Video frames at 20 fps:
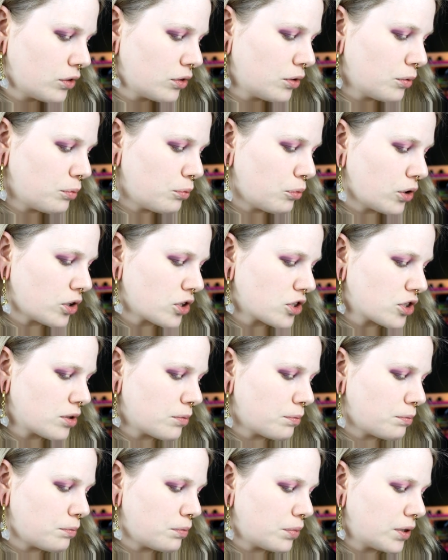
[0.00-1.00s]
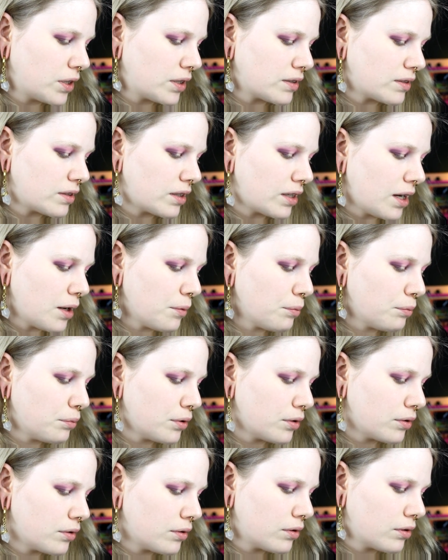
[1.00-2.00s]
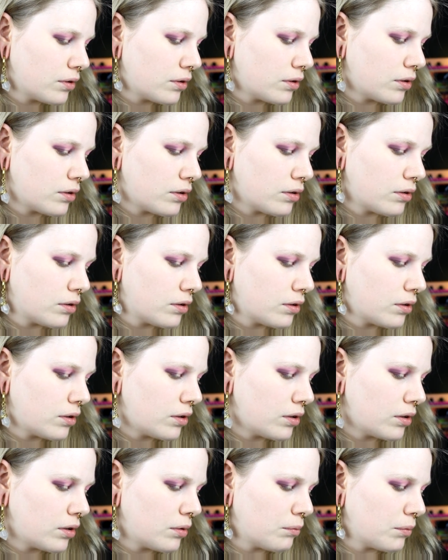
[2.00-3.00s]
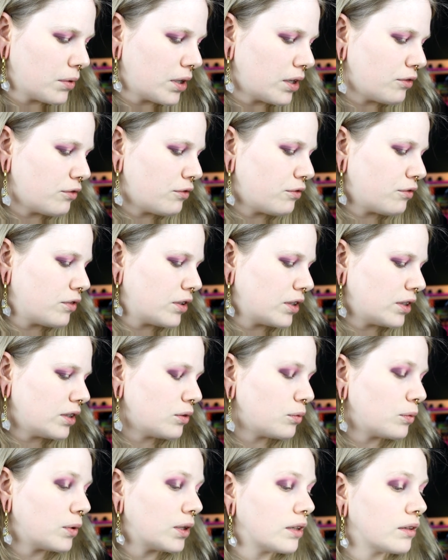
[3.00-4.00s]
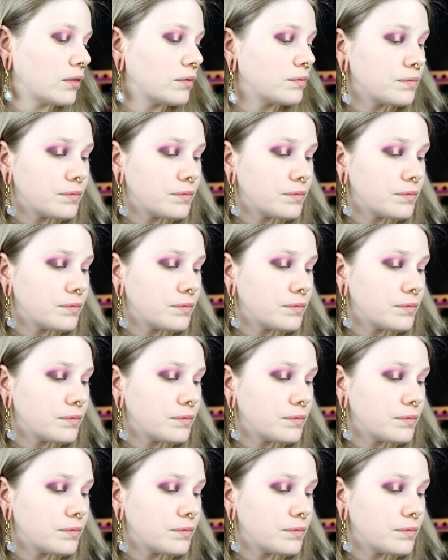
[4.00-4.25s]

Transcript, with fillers: The brush picks it up, but I think it will